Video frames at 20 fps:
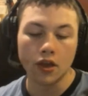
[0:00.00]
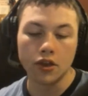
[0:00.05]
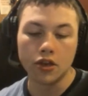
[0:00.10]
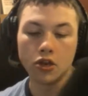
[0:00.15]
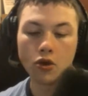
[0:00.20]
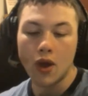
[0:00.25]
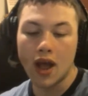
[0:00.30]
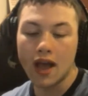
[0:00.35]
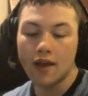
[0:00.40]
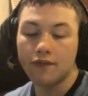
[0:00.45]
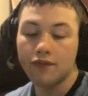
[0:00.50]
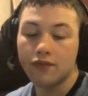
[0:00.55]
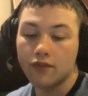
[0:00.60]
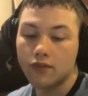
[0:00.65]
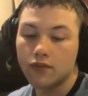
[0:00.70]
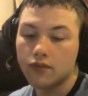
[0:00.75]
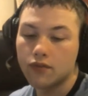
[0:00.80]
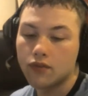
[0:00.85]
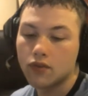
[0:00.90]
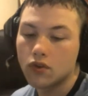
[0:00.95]
You have
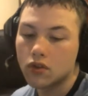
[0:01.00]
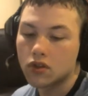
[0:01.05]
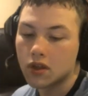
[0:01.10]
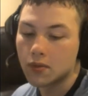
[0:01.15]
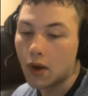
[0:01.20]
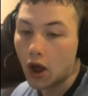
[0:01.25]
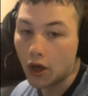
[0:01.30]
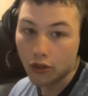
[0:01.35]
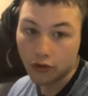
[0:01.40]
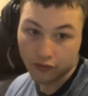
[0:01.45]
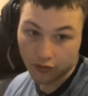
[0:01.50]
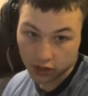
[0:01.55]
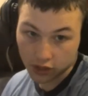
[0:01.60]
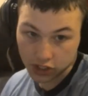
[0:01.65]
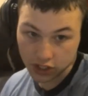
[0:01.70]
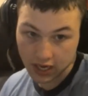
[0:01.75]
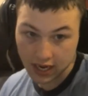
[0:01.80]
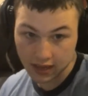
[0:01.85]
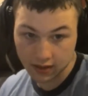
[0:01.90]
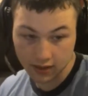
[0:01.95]
some other
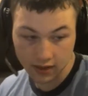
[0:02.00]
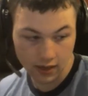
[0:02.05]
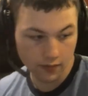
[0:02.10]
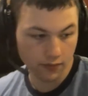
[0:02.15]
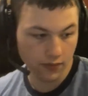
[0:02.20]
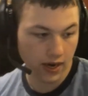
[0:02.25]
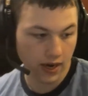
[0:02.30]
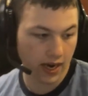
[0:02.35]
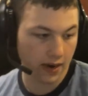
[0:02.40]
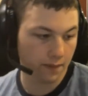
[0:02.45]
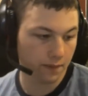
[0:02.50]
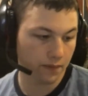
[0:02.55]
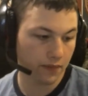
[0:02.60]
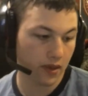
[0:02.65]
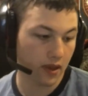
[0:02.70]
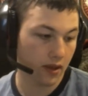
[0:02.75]
functionality, right?